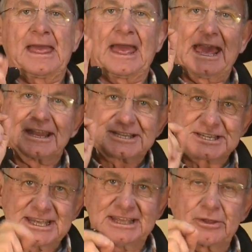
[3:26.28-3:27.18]
and
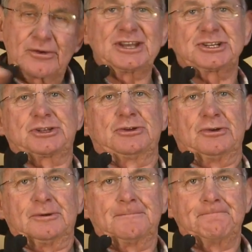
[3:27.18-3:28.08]
see the race
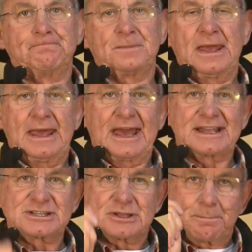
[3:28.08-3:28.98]
through.
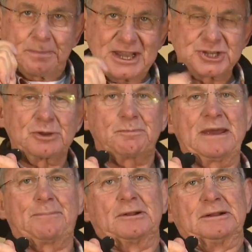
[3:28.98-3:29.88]
It's the patient
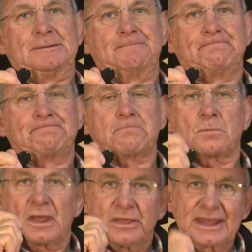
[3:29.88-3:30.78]
people
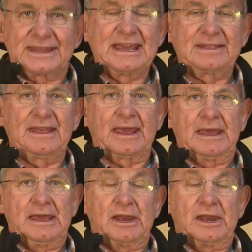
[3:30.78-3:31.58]
that get there.